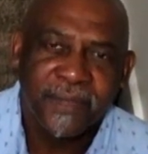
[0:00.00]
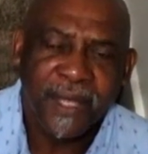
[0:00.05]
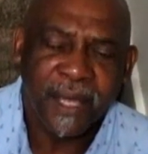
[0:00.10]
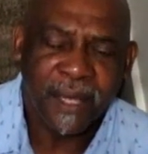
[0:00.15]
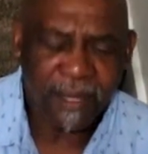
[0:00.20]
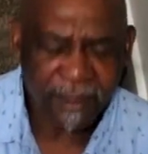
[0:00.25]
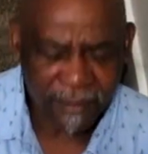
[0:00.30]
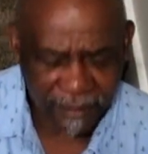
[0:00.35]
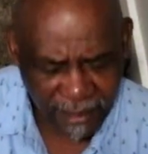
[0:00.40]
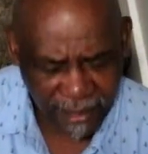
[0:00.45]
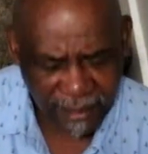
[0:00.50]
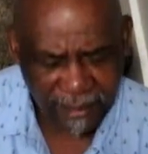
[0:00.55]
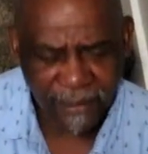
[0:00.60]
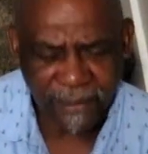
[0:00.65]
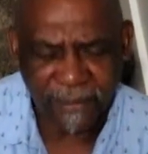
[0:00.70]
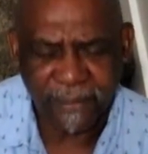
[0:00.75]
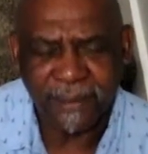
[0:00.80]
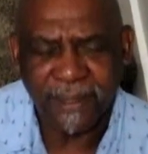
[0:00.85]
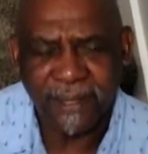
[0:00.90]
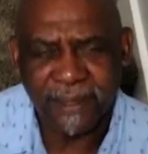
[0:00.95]
Oh, thank
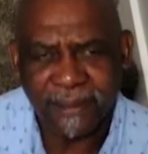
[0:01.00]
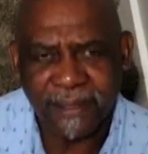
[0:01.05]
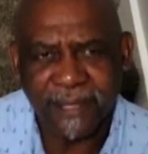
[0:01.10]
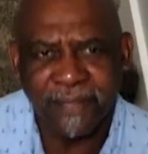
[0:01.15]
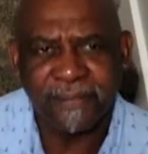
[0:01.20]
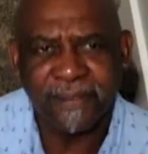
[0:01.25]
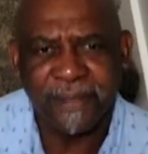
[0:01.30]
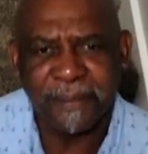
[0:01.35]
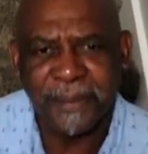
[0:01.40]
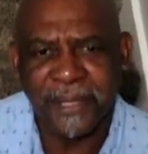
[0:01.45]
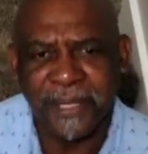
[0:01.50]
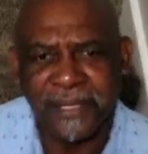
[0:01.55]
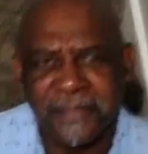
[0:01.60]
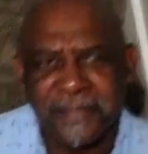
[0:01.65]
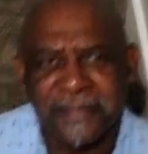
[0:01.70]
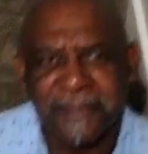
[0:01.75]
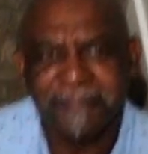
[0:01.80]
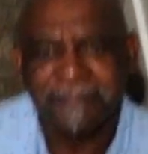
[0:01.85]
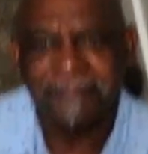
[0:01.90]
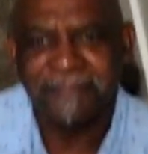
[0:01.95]
you. Thank you very
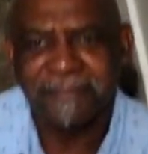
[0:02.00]
much.